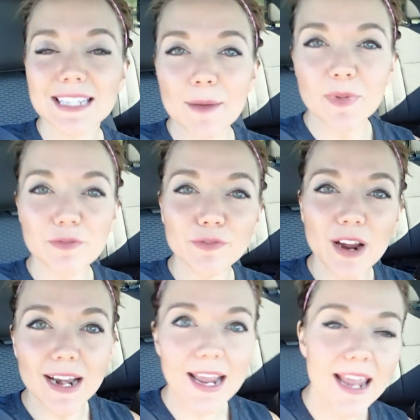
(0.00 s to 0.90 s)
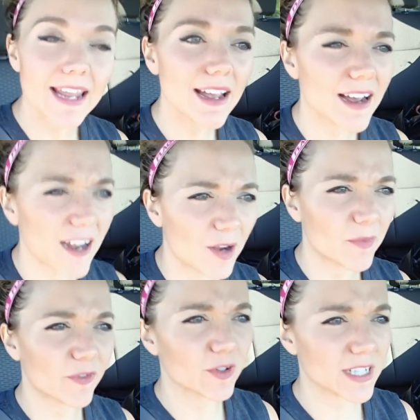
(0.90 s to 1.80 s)
Happy Friday. Of
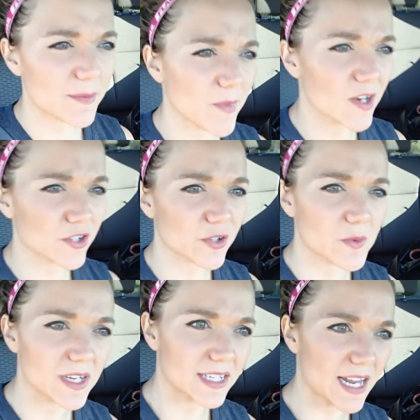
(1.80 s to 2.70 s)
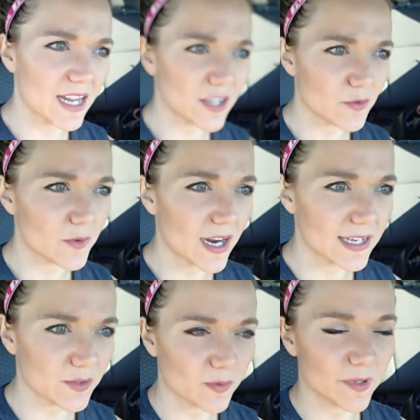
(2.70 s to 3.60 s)
course, I'm not sure what day you
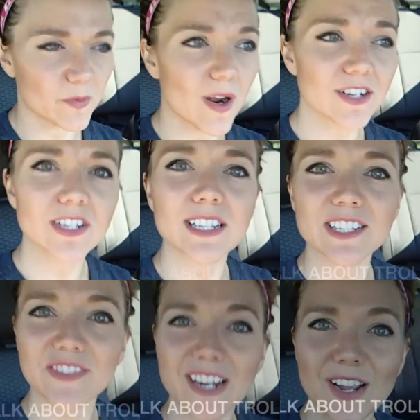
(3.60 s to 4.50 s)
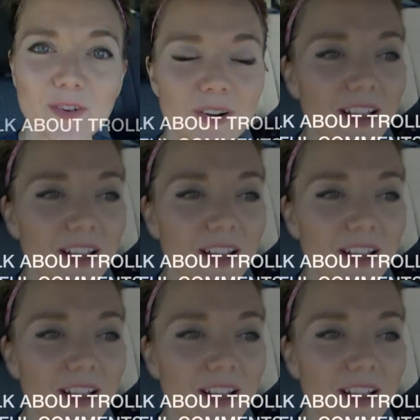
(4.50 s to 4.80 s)
guys will be watching this video.